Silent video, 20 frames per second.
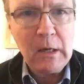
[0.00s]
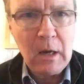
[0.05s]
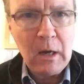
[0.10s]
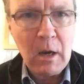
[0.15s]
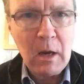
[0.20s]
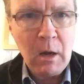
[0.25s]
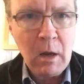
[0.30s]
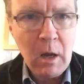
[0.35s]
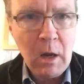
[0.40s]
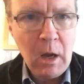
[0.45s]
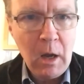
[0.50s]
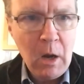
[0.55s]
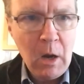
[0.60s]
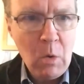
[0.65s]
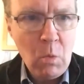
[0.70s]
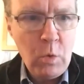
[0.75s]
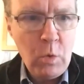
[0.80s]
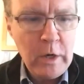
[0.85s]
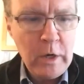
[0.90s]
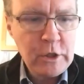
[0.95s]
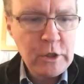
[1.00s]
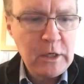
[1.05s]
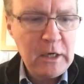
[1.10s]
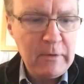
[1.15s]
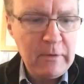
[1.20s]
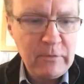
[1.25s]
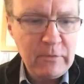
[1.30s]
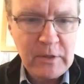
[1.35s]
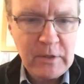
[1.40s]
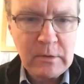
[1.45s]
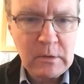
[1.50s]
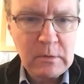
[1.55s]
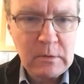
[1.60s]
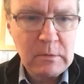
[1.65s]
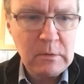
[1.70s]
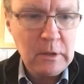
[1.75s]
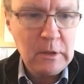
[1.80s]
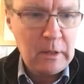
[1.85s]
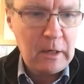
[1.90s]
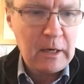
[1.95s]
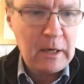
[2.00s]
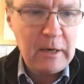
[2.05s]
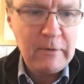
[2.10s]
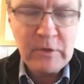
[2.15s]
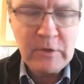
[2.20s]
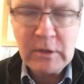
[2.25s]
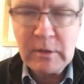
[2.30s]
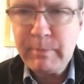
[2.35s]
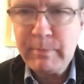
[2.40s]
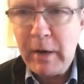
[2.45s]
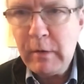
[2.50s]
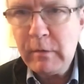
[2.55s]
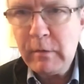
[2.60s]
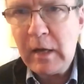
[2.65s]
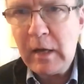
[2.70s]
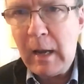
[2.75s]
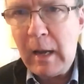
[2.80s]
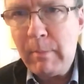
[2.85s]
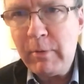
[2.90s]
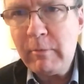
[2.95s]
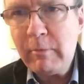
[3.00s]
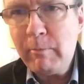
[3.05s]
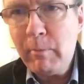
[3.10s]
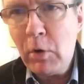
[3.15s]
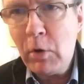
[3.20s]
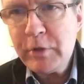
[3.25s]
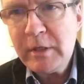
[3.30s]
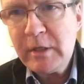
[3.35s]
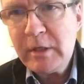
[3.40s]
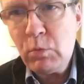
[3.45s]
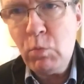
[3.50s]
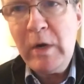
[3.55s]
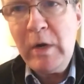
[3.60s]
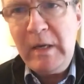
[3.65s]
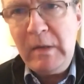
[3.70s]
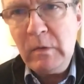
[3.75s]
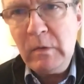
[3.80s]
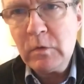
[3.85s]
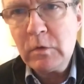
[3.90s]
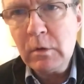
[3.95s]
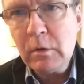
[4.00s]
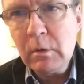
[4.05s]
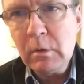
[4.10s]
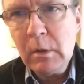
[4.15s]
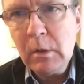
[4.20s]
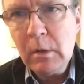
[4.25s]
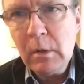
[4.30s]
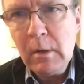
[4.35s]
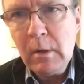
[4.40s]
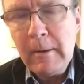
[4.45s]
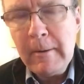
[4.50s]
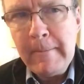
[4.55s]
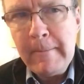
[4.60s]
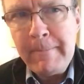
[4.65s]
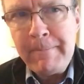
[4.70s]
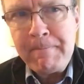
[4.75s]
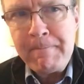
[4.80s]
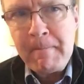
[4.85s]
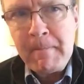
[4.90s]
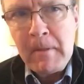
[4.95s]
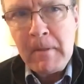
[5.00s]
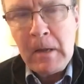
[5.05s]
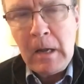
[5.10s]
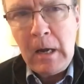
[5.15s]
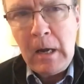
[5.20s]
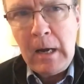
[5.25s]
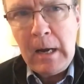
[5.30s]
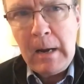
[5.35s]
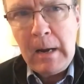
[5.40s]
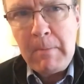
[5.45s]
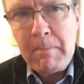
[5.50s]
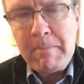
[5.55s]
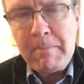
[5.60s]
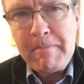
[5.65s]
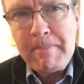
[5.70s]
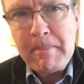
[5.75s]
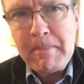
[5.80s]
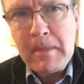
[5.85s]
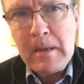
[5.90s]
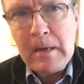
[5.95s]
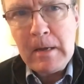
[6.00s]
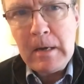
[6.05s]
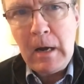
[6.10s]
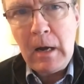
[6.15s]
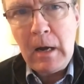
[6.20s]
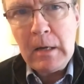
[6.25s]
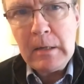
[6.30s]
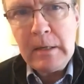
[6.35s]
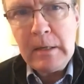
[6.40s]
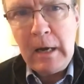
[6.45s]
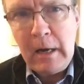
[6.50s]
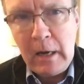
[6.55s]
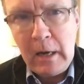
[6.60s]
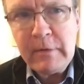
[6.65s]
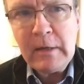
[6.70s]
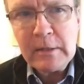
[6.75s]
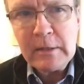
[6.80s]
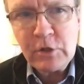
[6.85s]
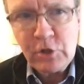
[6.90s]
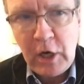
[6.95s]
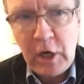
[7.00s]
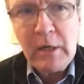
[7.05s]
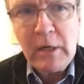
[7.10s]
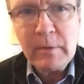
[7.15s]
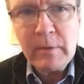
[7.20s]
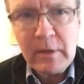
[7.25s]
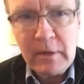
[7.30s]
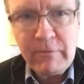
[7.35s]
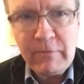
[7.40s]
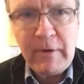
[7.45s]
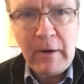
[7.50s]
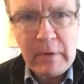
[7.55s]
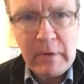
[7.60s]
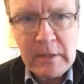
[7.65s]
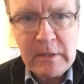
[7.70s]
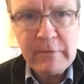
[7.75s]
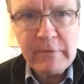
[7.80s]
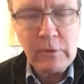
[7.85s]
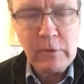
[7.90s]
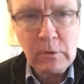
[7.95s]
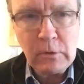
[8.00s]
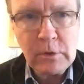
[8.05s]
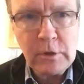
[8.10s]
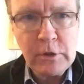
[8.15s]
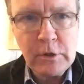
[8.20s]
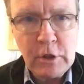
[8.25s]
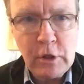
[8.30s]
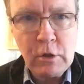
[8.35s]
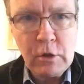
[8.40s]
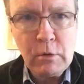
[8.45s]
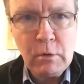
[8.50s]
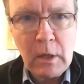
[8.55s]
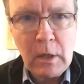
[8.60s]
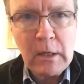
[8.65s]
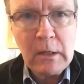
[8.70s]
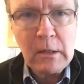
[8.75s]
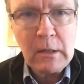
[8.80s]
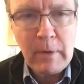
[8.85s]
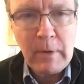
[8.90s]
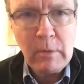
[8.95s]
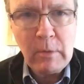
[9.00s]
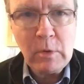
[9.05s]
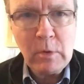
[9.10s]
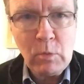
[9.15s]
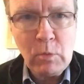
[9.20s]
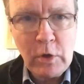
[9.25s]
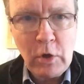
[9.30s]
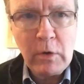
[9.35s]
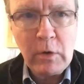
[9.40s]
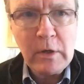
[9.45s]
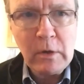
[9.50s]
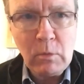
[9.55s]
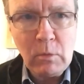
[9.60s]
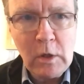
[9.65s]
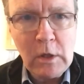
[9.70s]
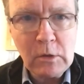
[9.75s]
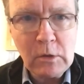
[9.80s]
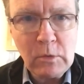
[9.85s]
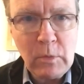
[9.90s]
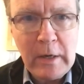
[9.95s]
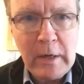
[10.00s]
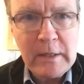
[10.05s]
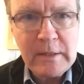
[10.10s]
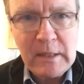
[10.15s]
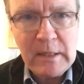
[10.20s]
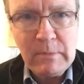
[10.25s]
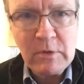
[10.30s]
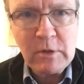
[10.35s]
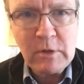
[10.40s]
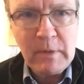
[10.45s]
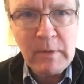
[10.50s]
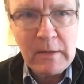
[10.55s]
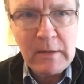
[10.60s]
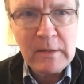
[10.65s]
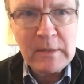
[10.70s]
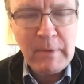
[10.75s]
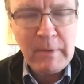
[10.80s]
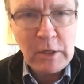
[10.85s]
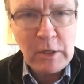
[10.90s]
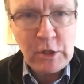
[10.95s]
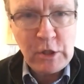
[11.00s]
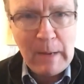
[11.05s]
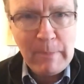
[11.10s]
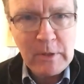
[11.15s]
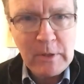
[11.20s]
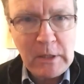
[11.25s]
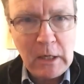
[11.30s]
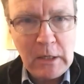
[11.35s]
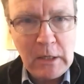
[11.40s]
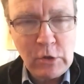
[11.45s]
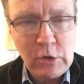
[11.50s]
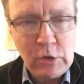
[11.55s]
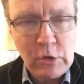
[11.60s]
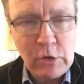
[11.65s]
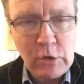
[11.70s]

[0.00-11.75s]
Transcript: here which gives us, you know, gives us both a couple of modest wins. Um, now, I think that's genuinely very difficult to do. And at the moment, we're not in a world where it seems to me there's much appetite